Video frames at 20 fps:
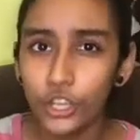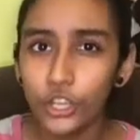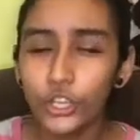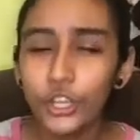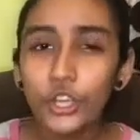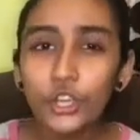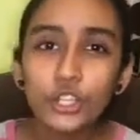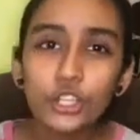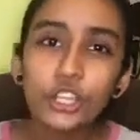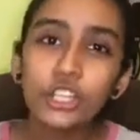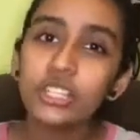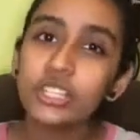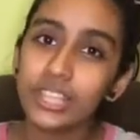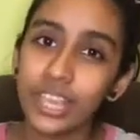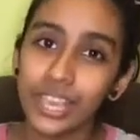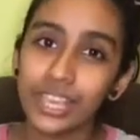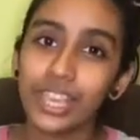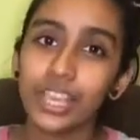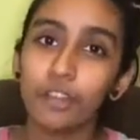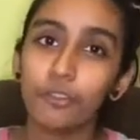you should
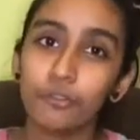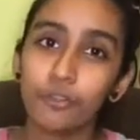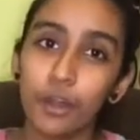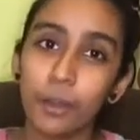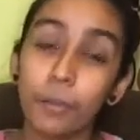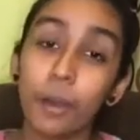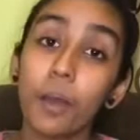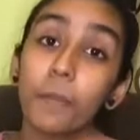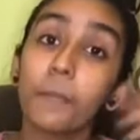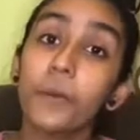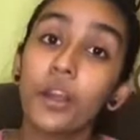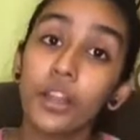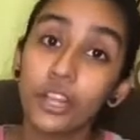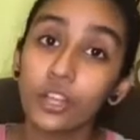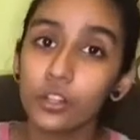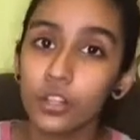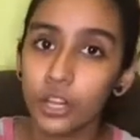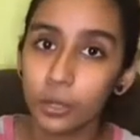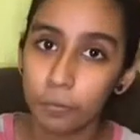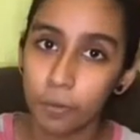take it from a
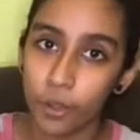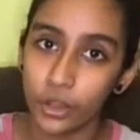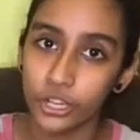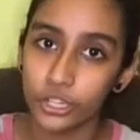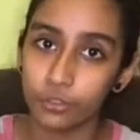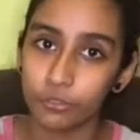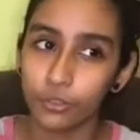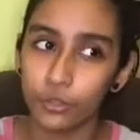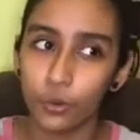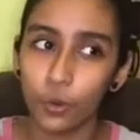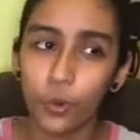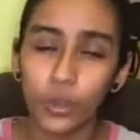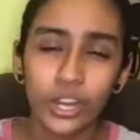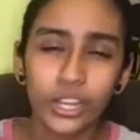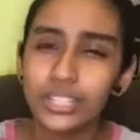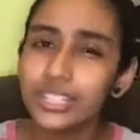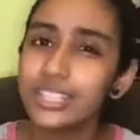particular point of view or a